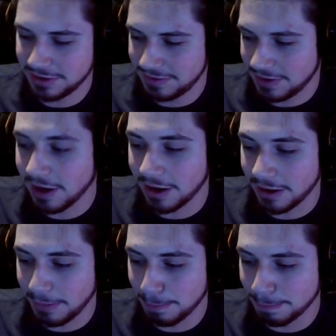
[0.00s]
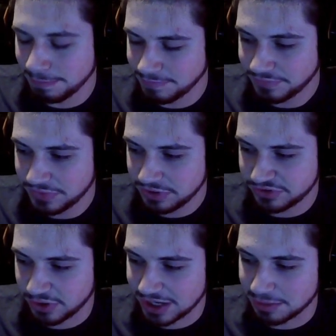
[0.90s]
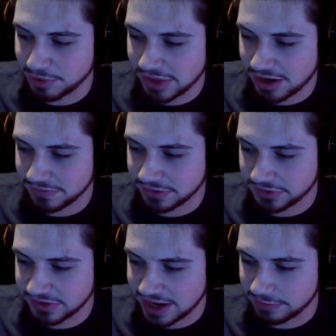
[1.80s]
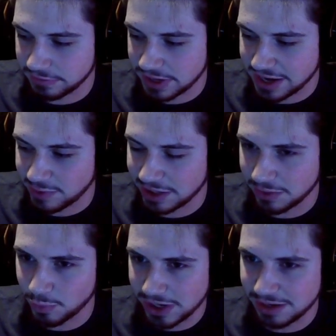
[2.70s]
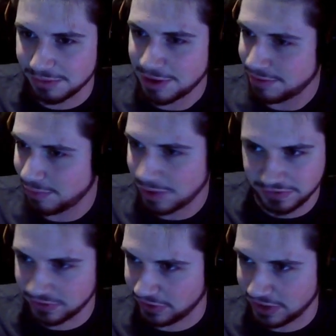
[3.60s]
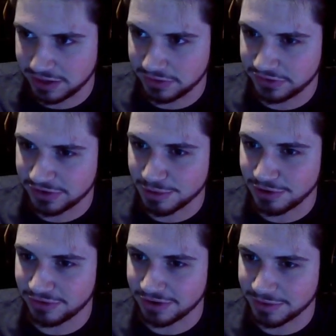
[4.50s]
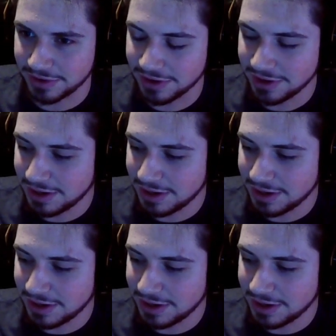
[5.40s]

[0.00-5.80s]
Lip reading: So I can put that off to the side for now. I can maybe wait until the end of the summer or something.